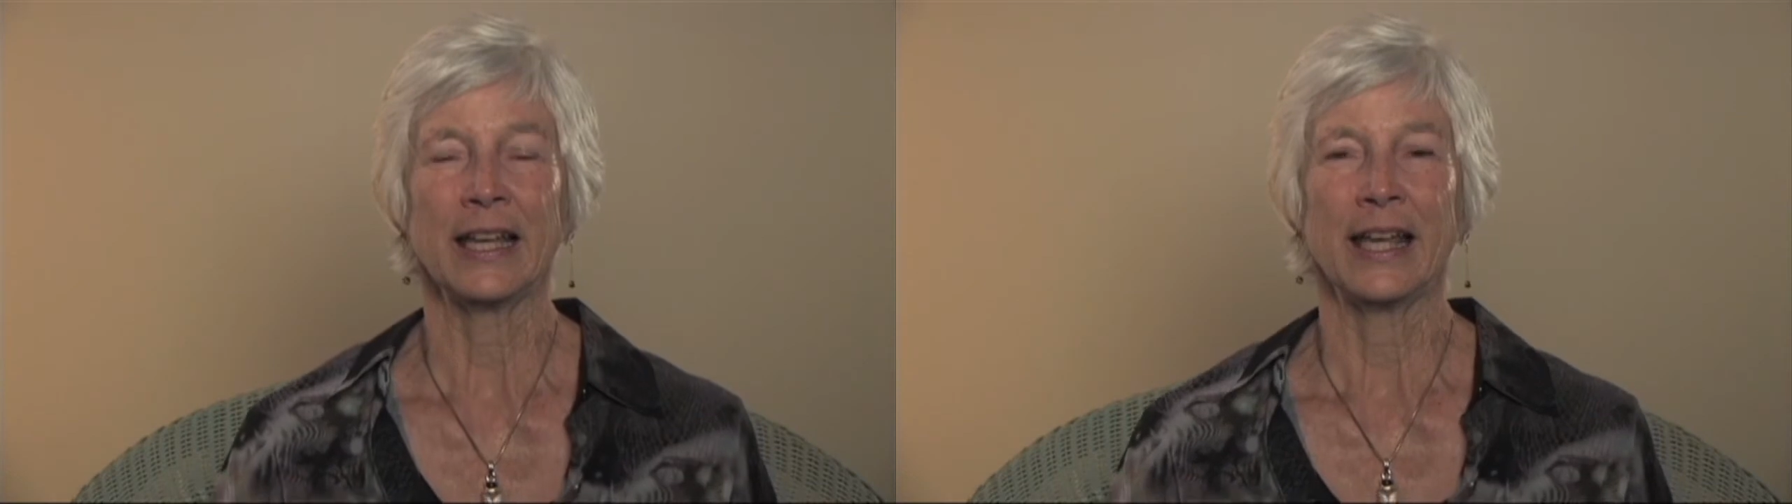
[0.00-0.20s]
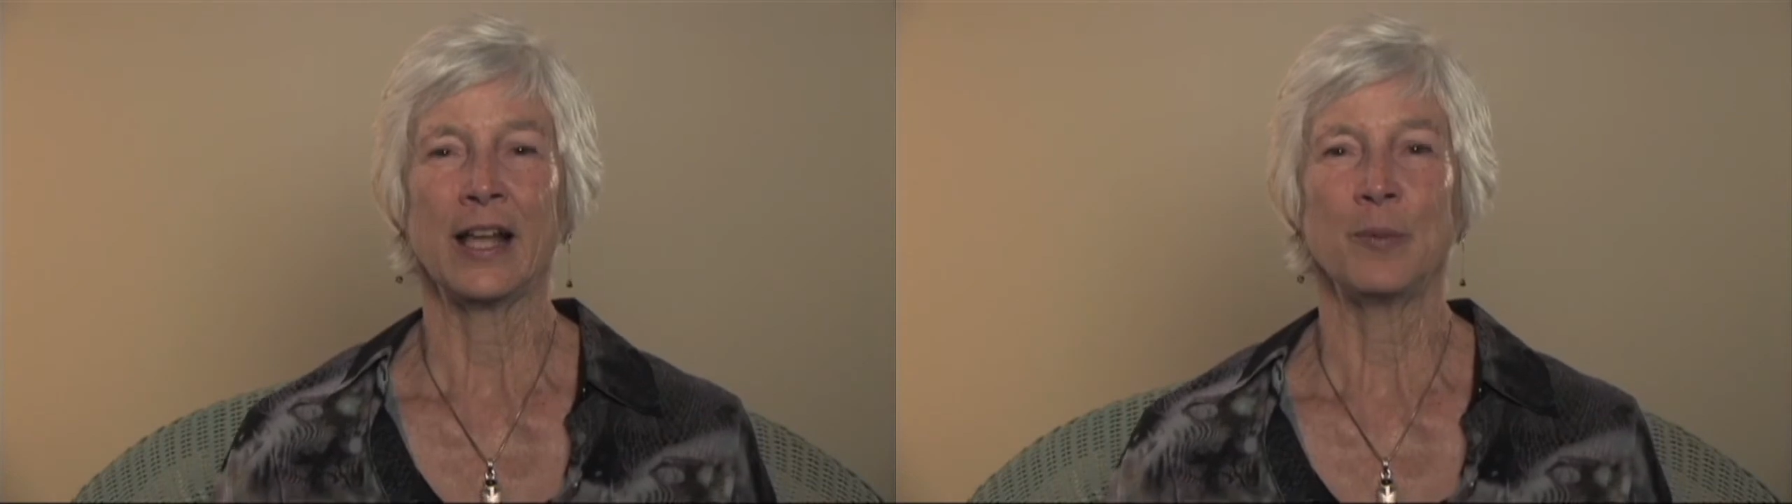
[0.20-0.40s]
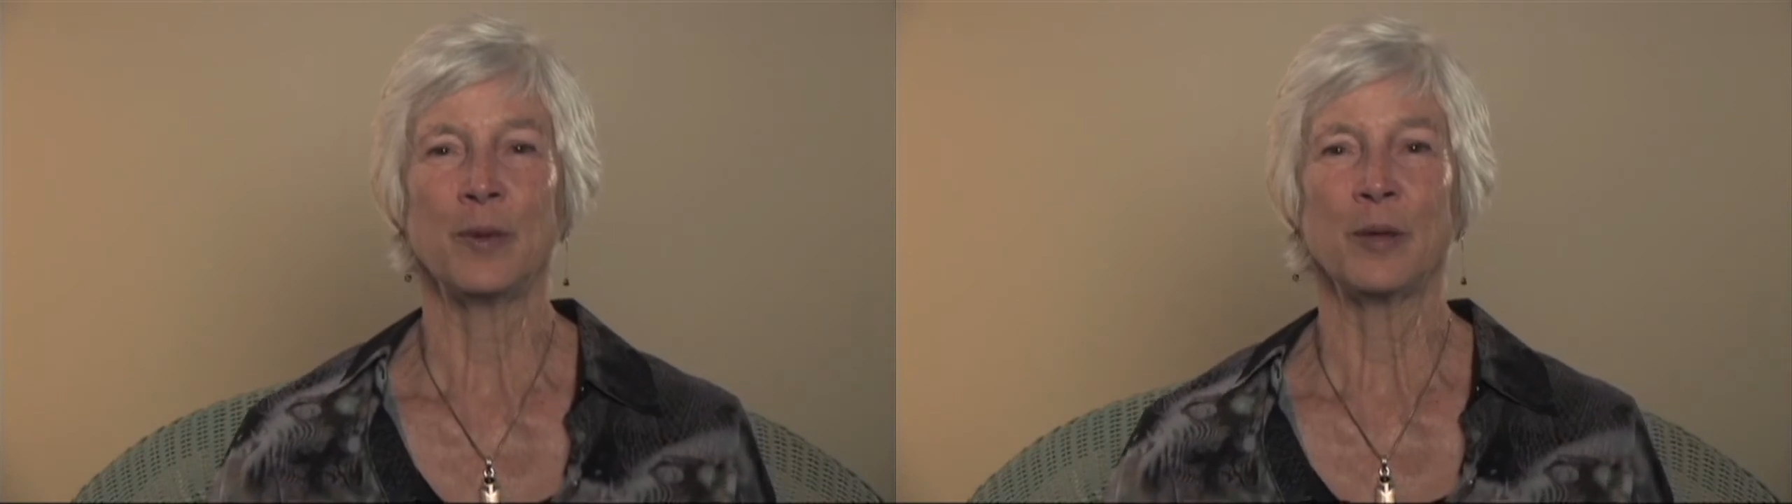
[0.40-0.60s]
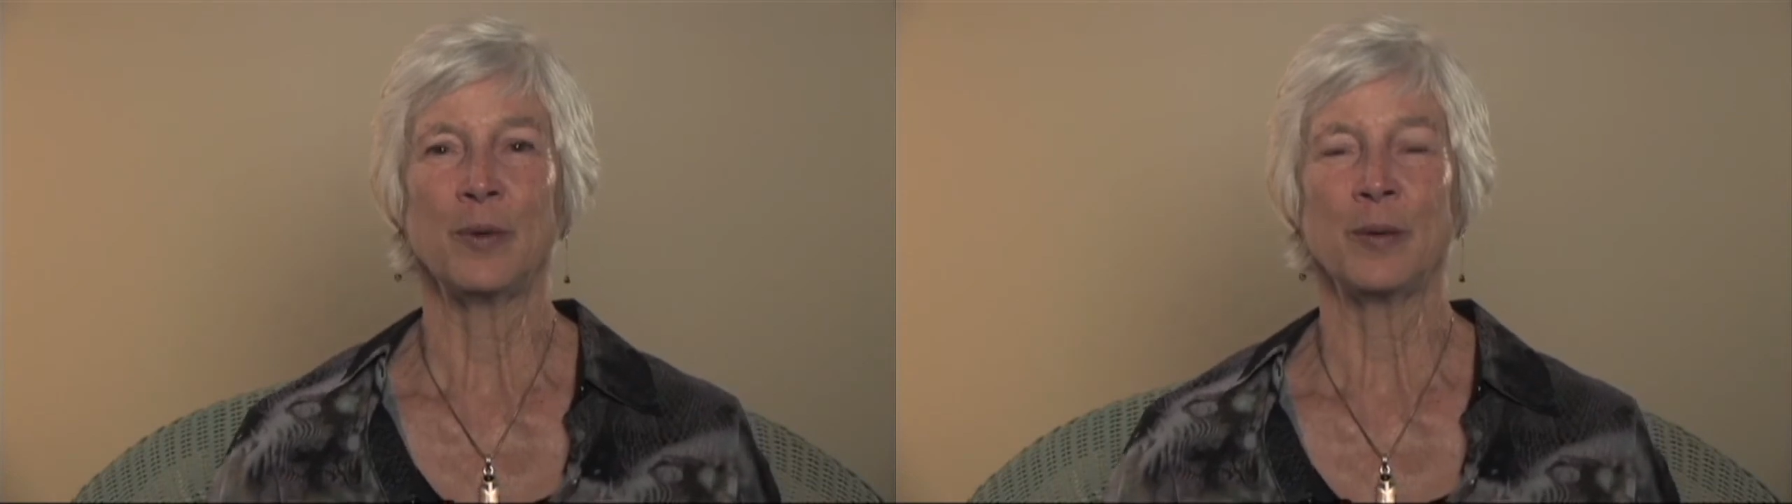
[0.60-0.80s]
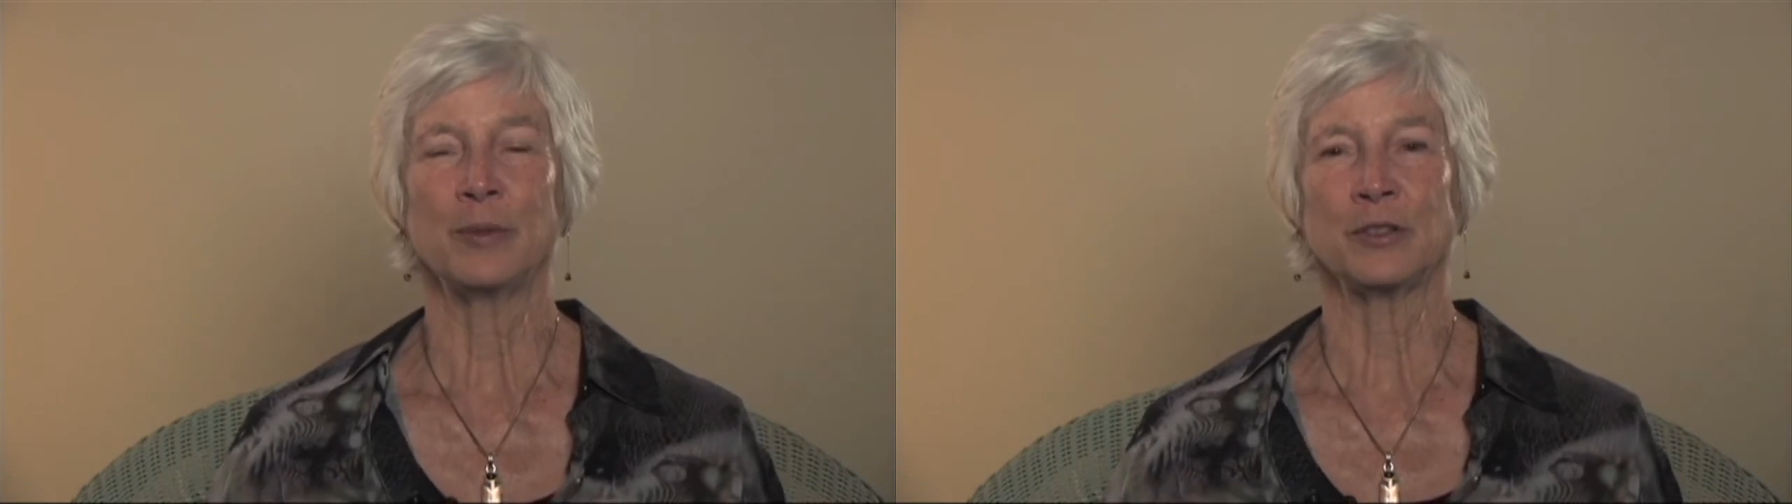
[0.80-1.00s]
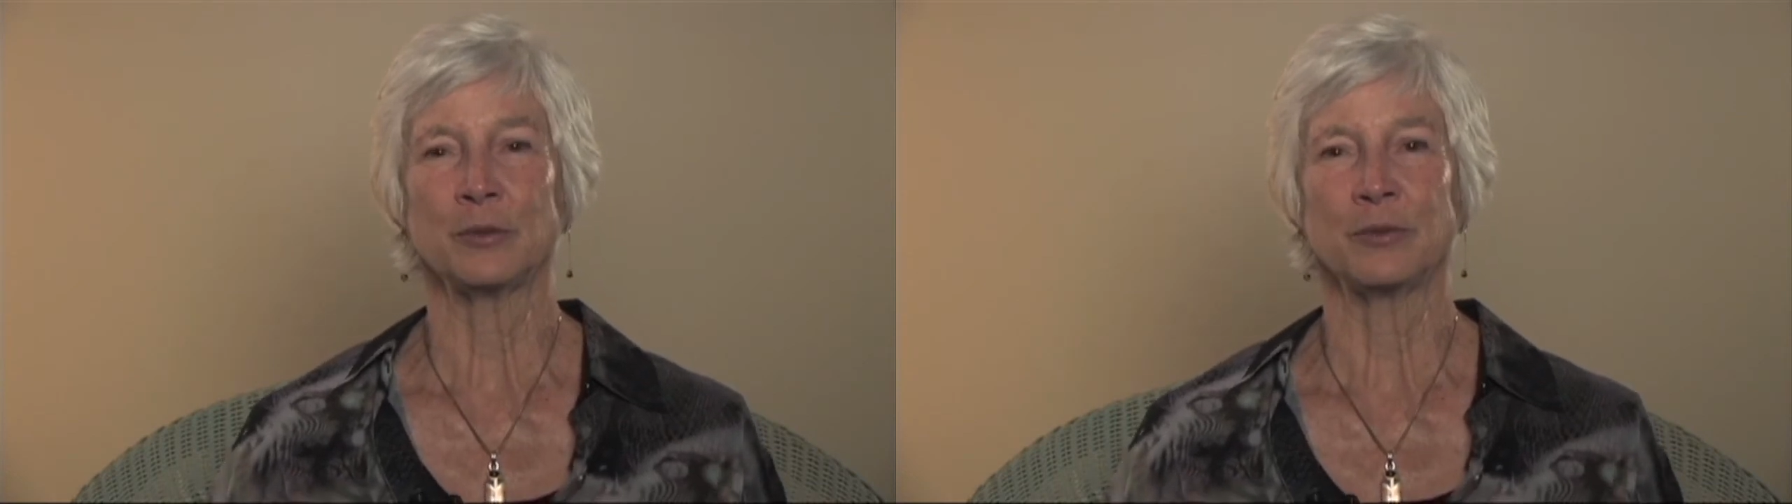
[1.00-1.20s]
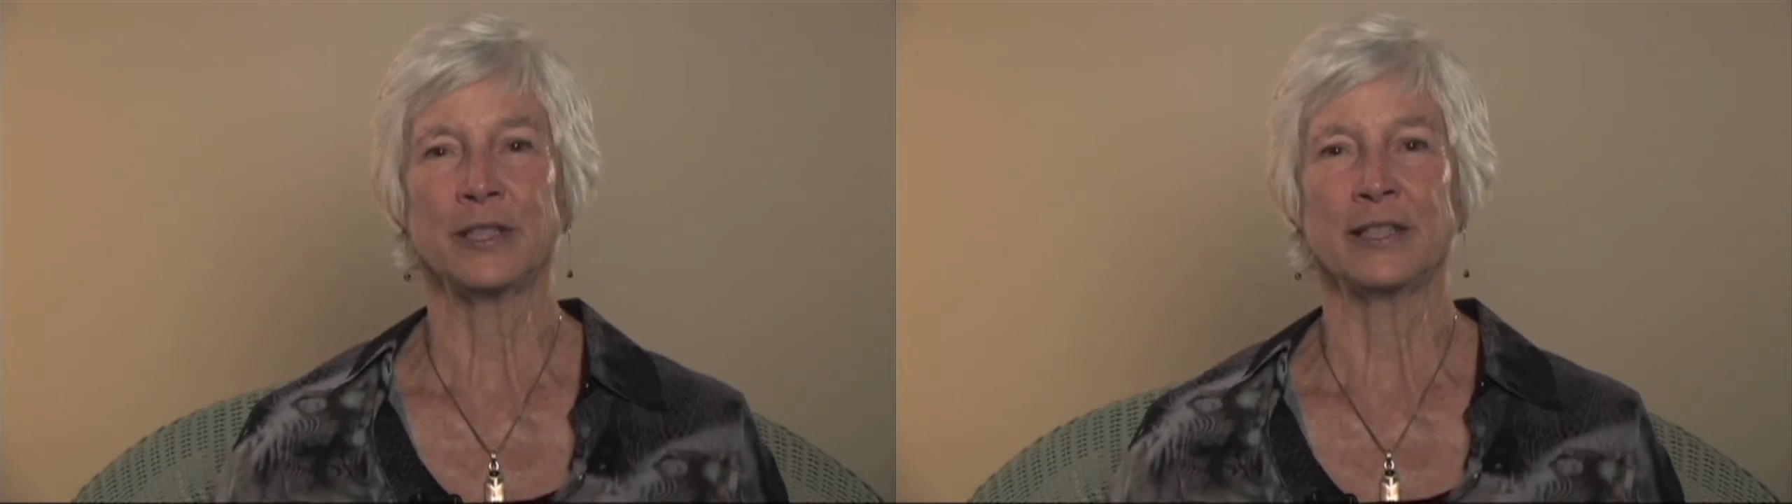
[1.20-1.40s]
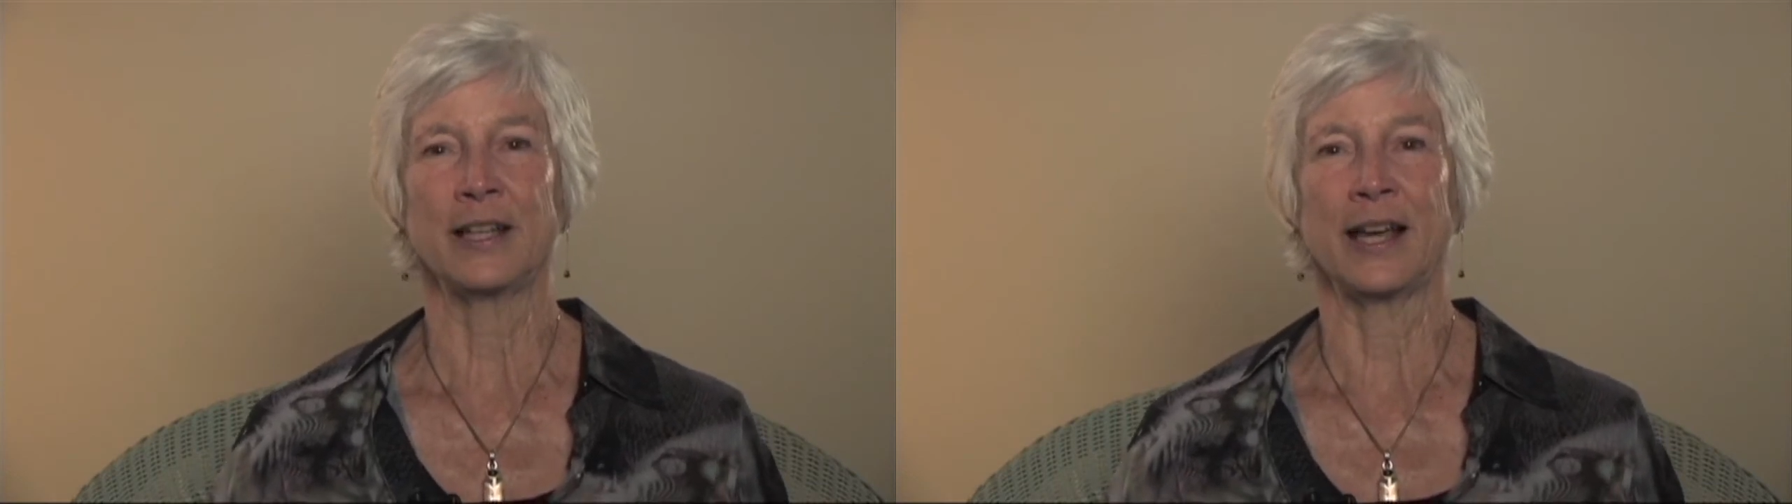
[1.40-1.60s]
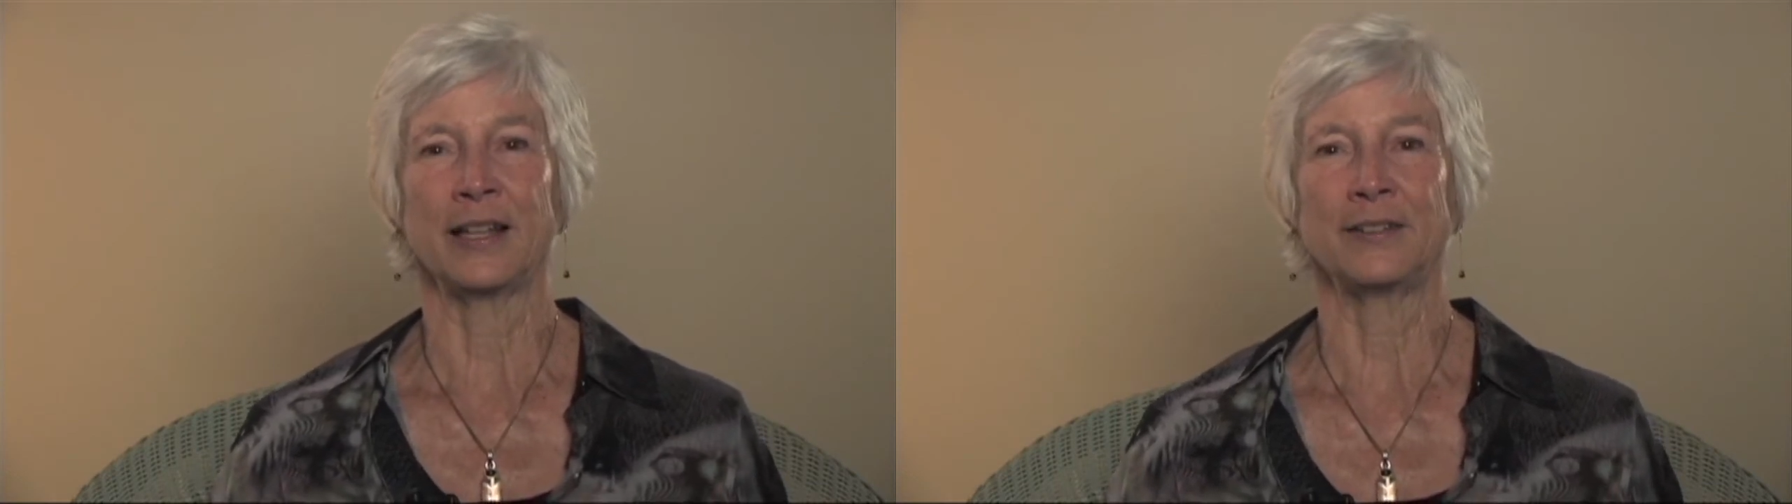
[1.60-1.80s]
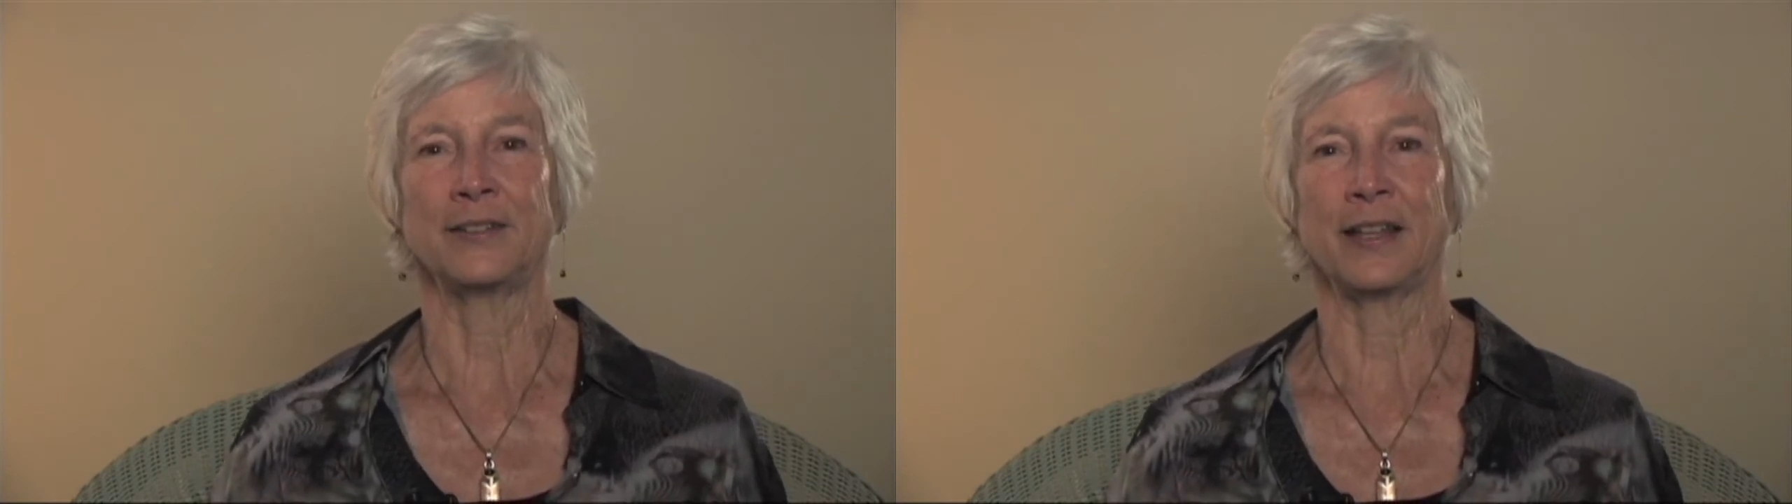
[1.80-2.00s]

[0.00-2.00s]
helping people to realize